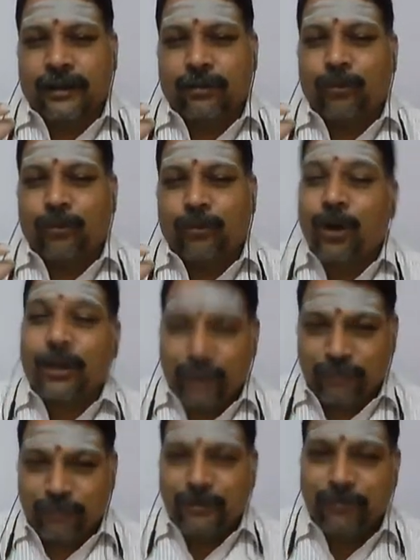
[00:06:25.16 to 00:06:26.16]
more number
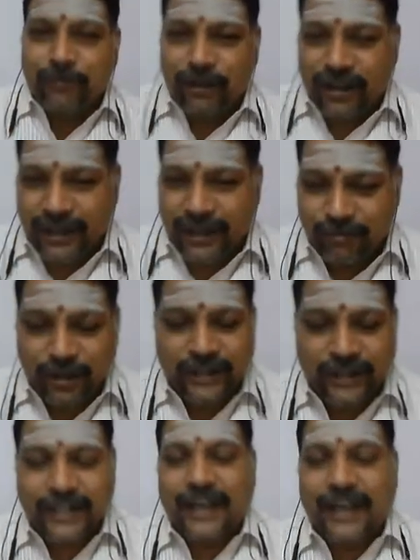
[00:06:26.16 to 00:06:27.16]
of people are employed
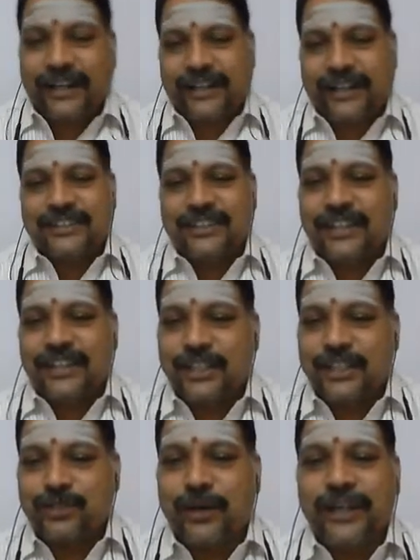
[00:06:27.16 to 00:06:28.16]
in agriculture. That is
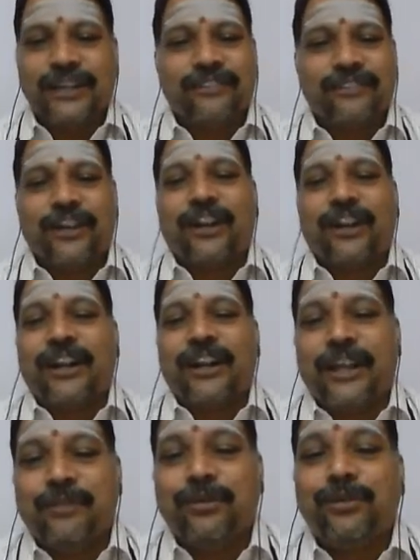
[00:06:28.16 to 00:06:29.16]
why we are not
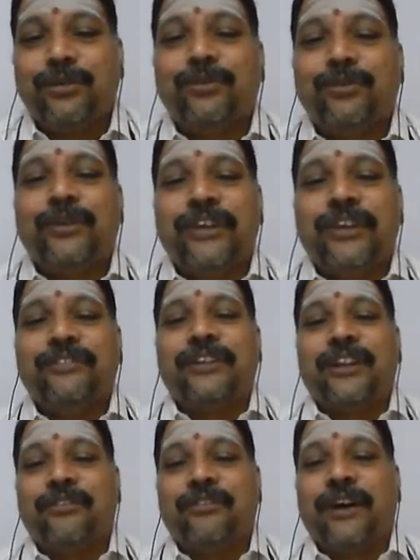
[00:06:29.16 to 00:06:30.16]
able to give
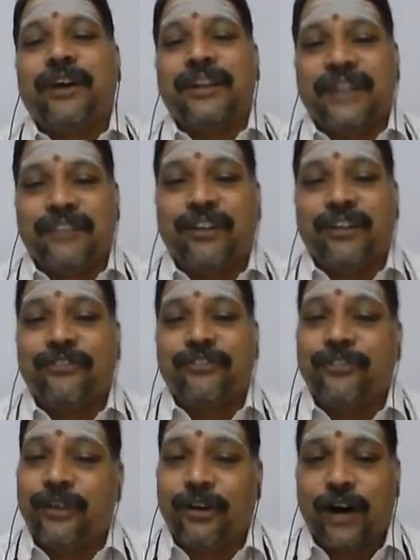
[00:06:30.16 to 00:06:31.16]
required level of
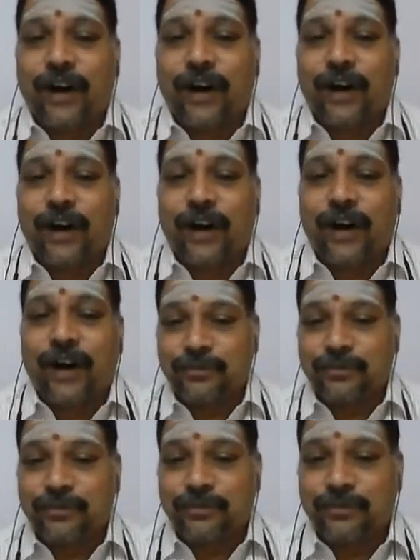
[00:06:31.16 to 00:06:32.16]
agriculture
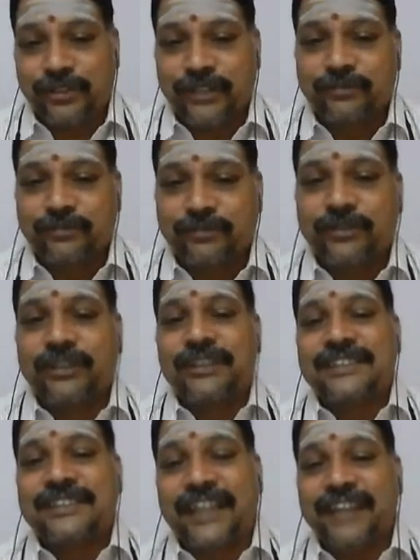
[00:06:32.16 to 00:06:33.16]
productivity. The
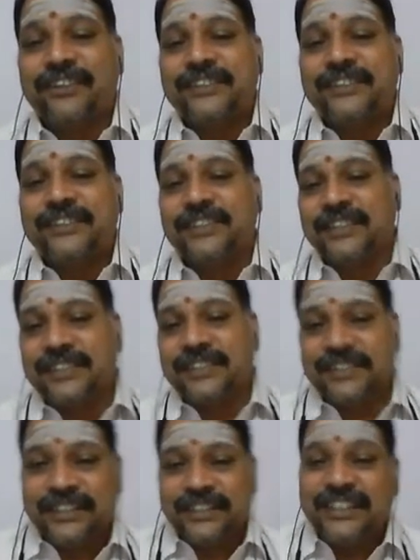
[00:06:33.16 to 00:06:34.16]
second reason is
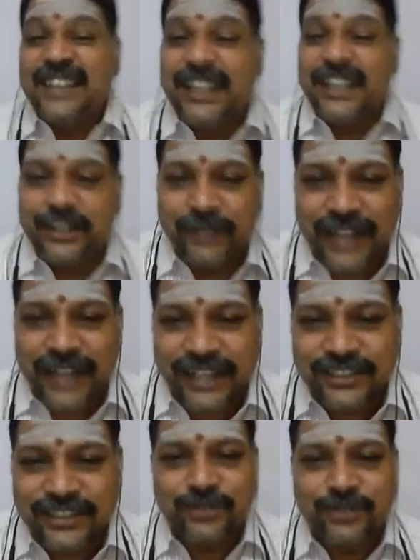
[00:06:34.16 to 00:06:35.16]
inadequate
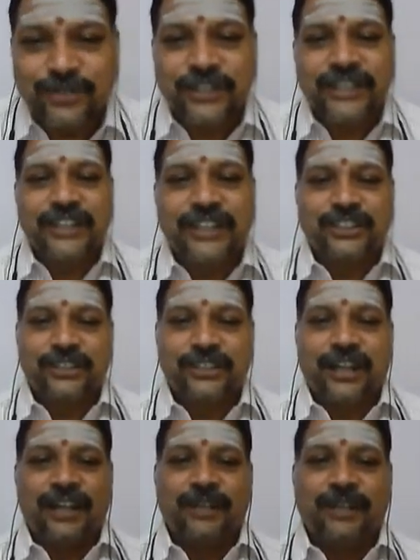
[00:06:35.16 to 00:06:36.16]
access to irrigation
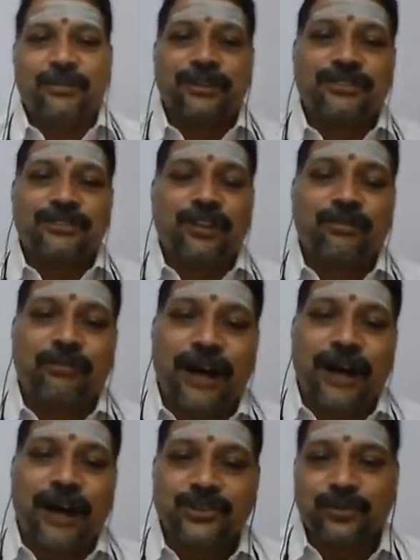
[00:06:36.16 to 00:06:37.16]
and dependence on
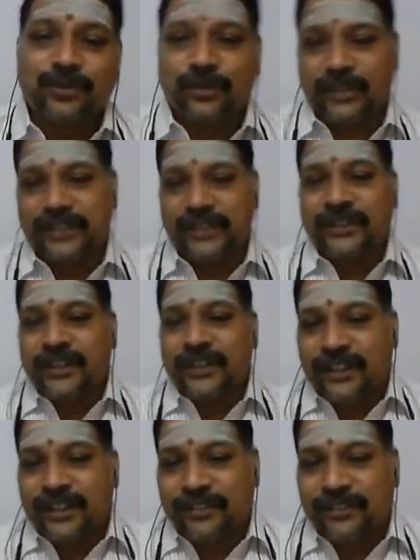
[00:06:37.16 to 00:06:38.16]
monsoon only.
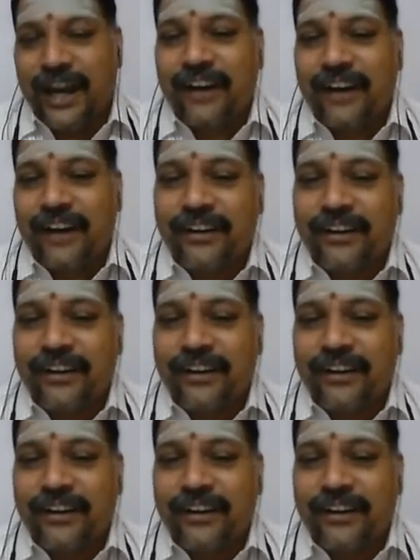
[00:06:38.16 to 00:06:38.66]
We have